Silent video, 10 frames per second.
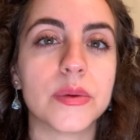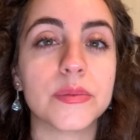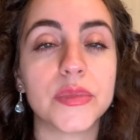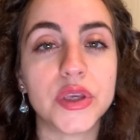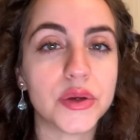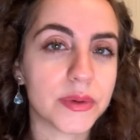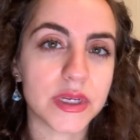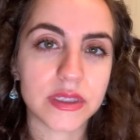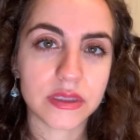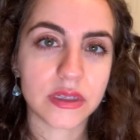you
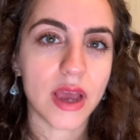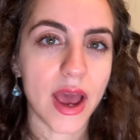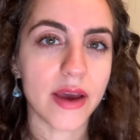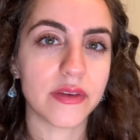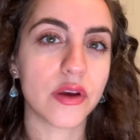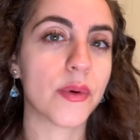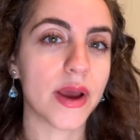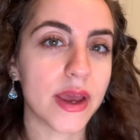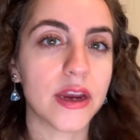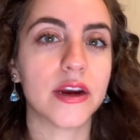risk having wet
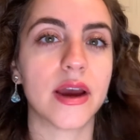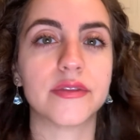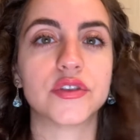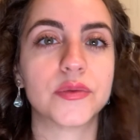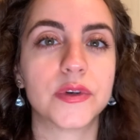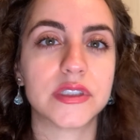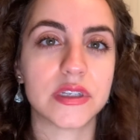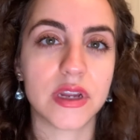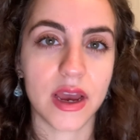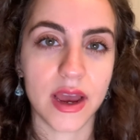hair afterwards and
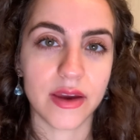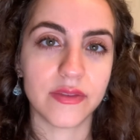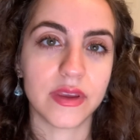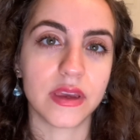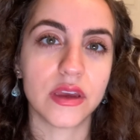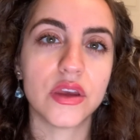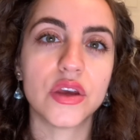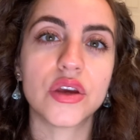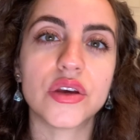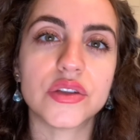not having
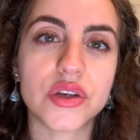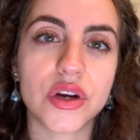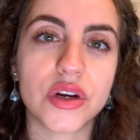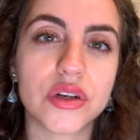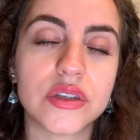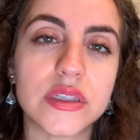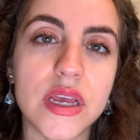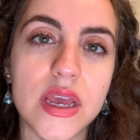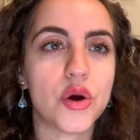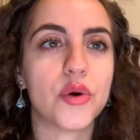good curls.
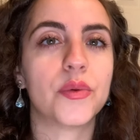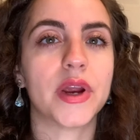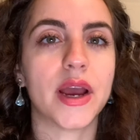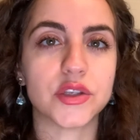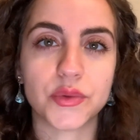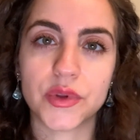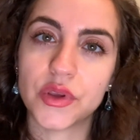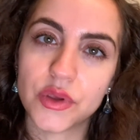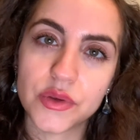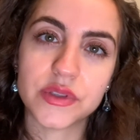Whereas when you
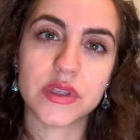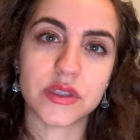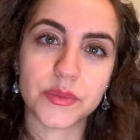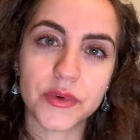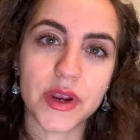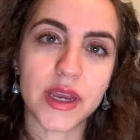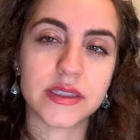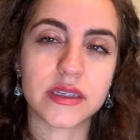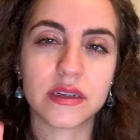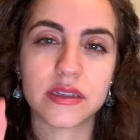use the spray, it's gonna